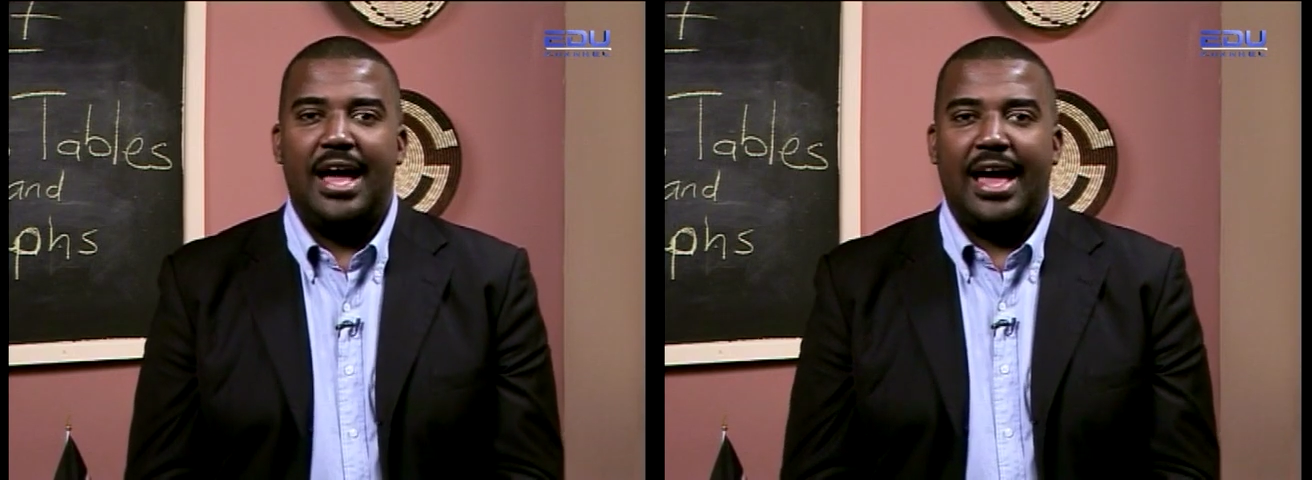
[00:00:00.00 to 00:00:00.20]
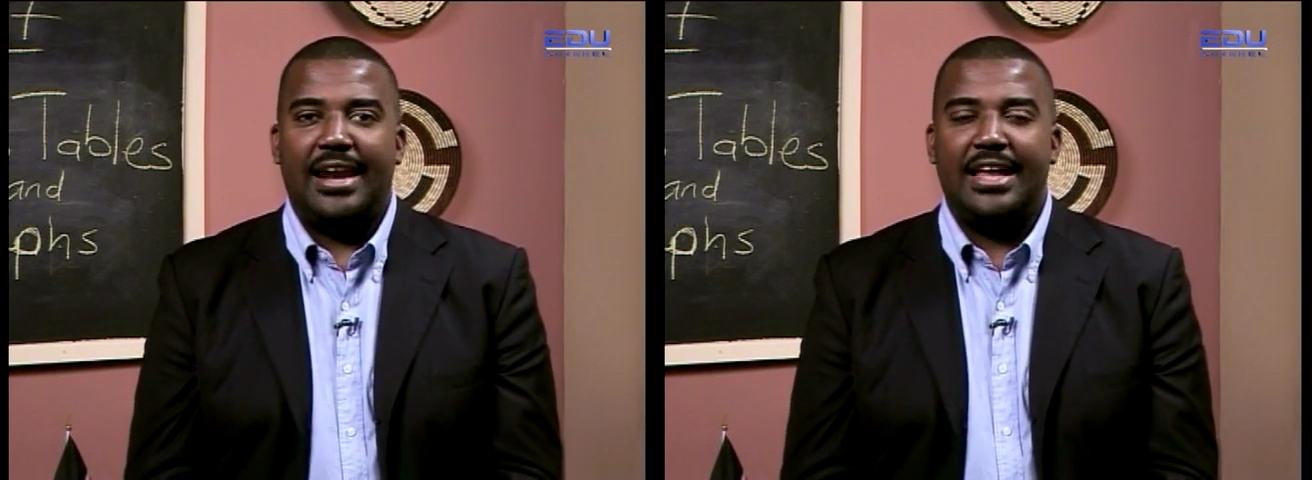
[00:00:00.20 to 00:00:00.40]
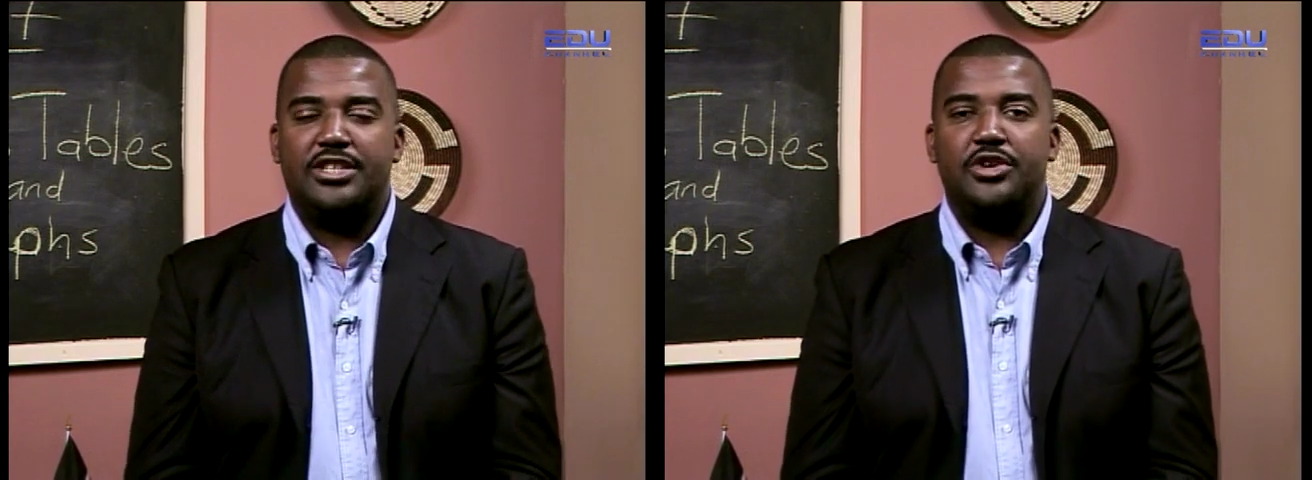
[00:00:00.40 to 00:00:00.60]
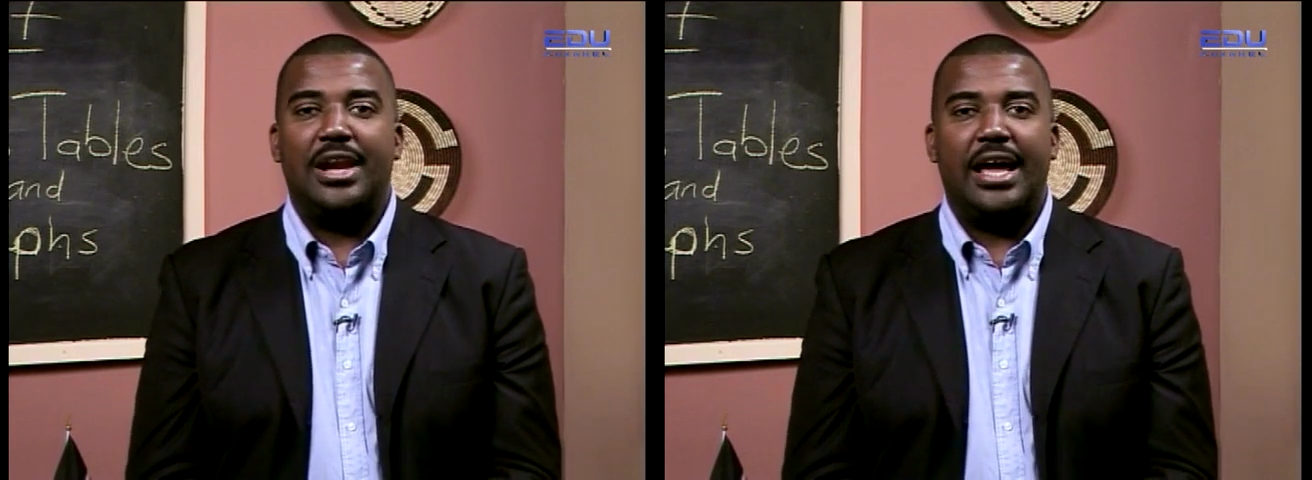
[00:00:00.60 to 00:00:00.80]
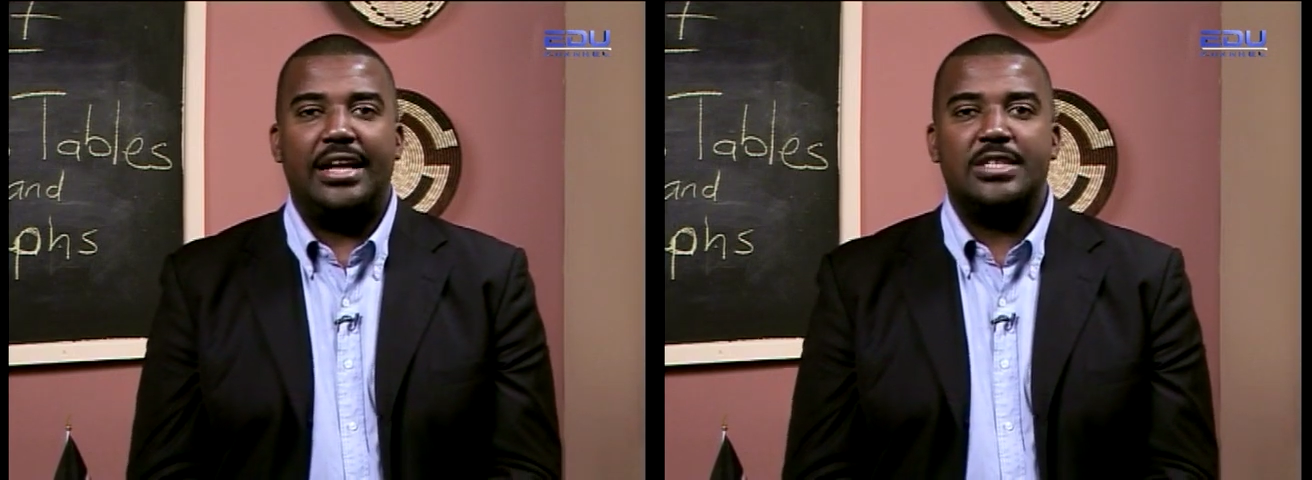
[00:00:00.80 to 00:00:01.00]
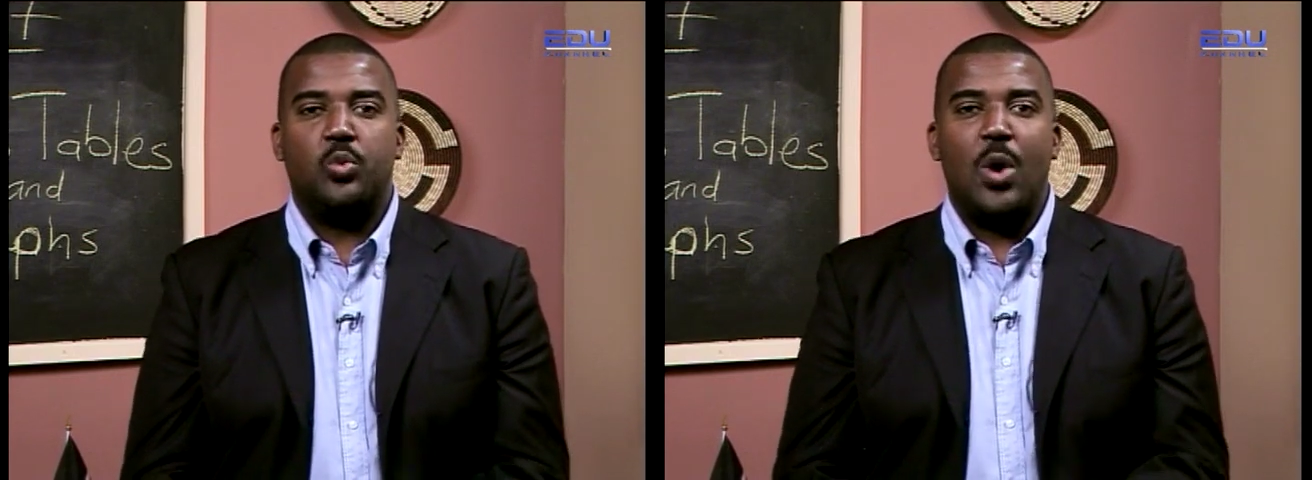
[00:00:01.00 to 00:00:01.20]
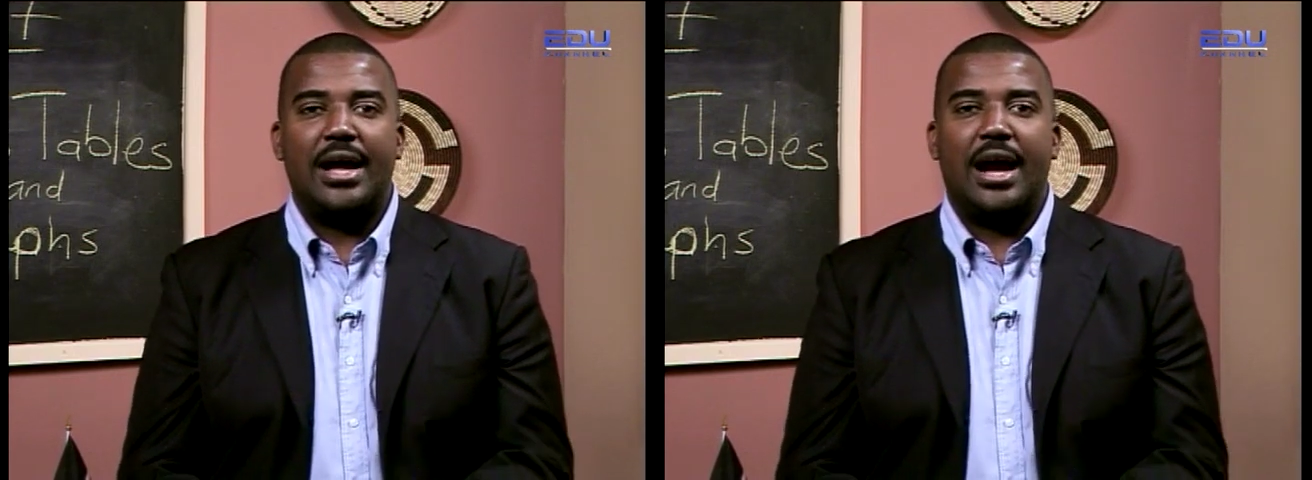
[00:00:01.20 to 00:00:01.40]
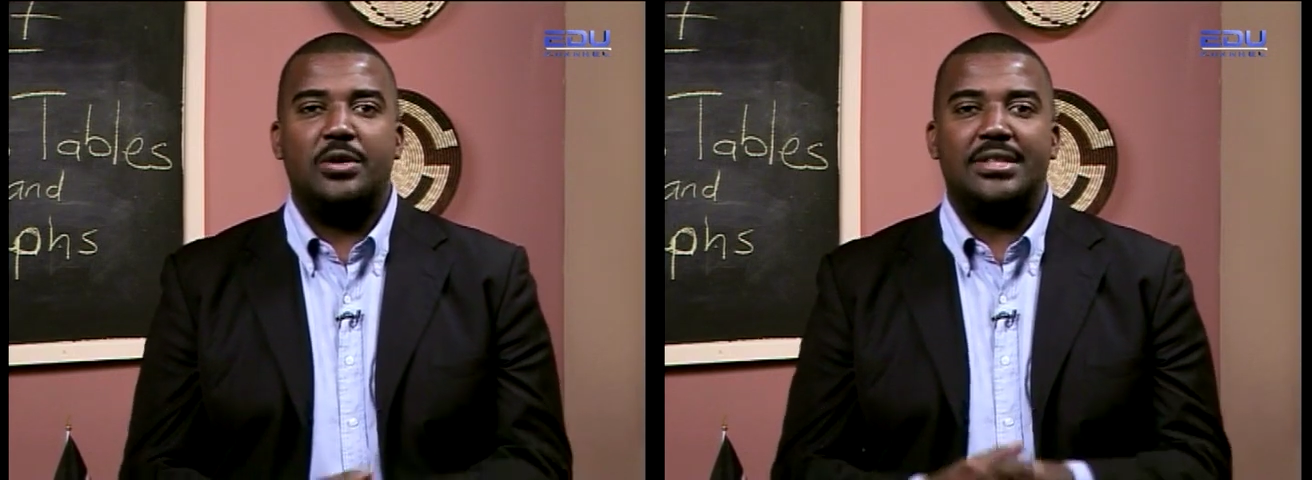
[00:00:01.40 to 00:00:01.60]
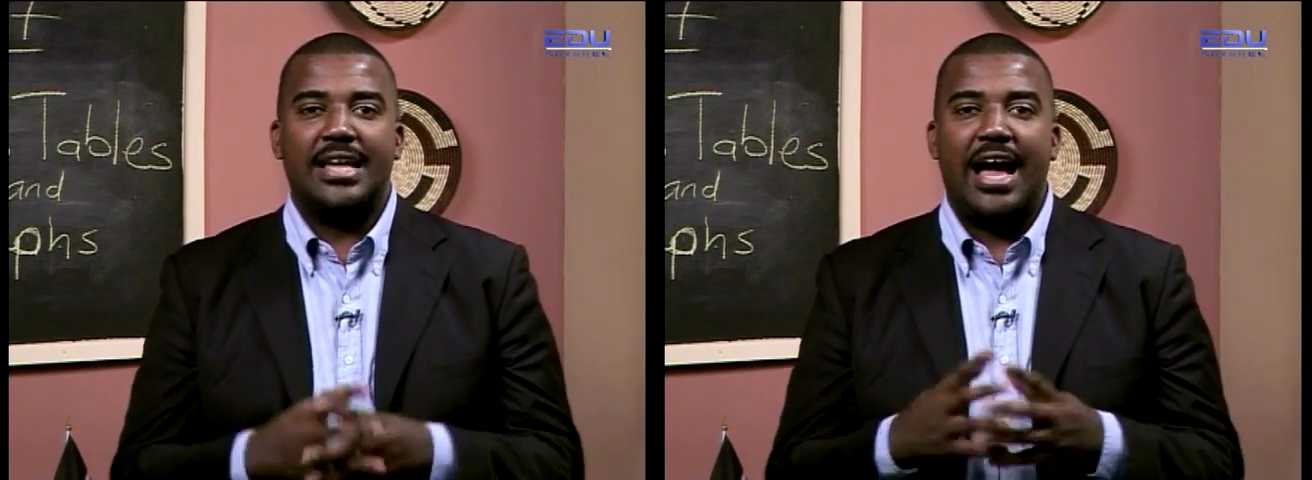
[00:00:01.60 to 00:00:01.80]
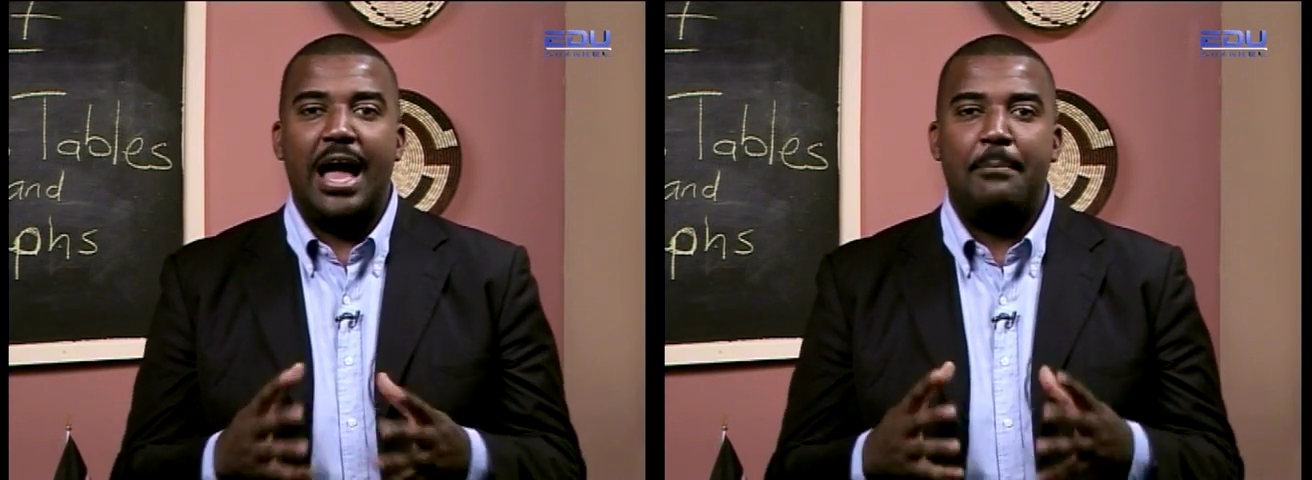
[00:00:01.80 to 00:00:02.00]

and let your learners work out the hire